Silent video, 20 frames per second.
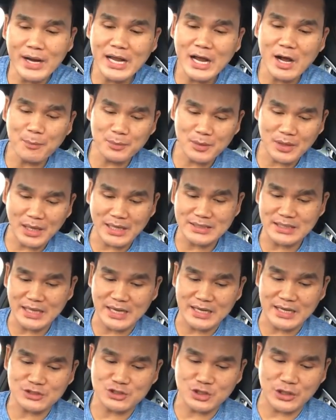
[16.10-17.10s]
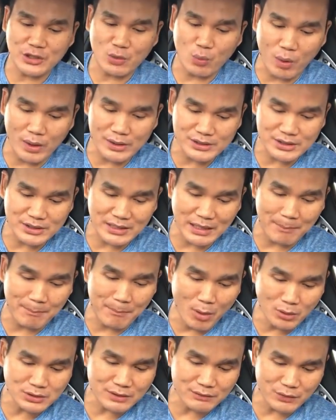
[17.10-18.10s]
help you guys answer a question that
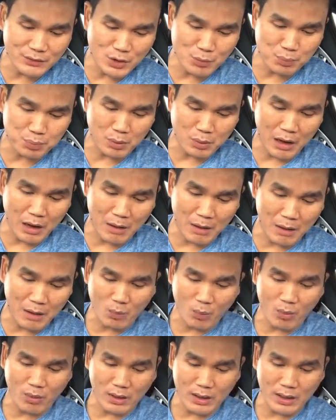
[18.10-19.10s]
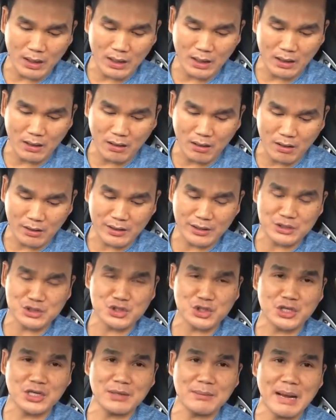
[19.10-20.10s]
most of you probably are
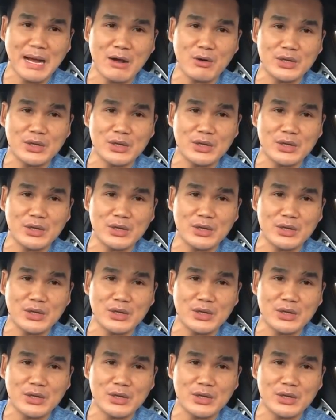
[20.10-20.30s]
concerned about.